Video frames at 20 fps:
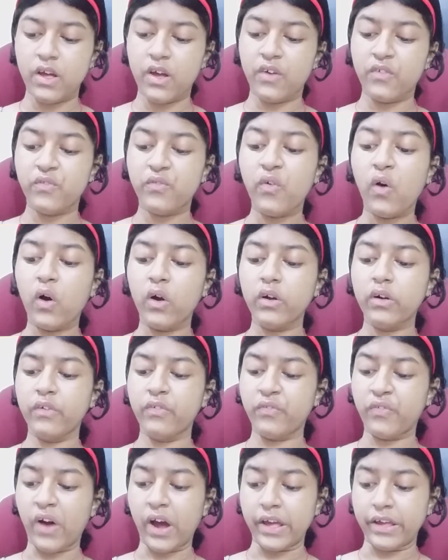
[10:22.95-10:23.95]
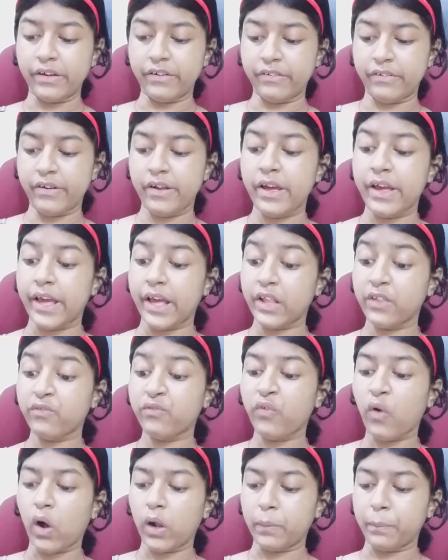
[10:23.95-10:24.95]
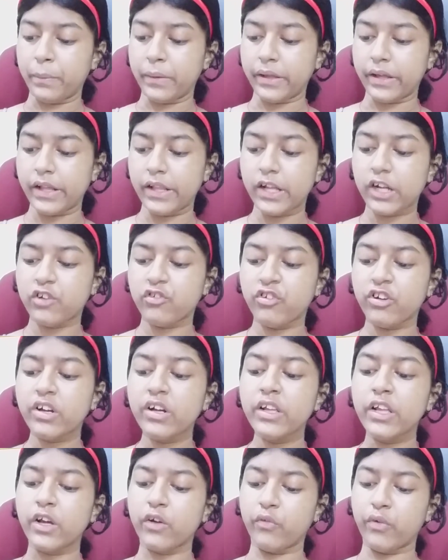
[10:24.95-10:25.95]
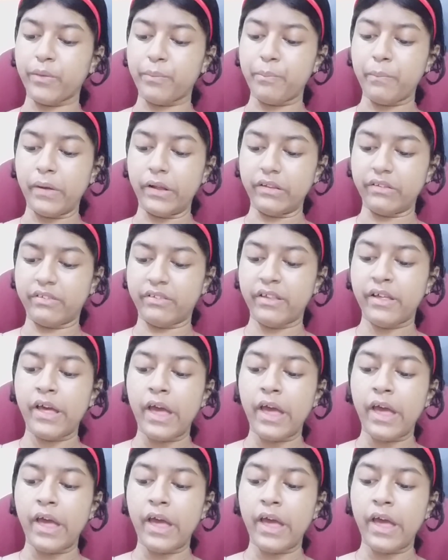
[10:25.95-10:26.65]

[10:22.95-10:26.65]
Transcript: For fire involving electrical equipments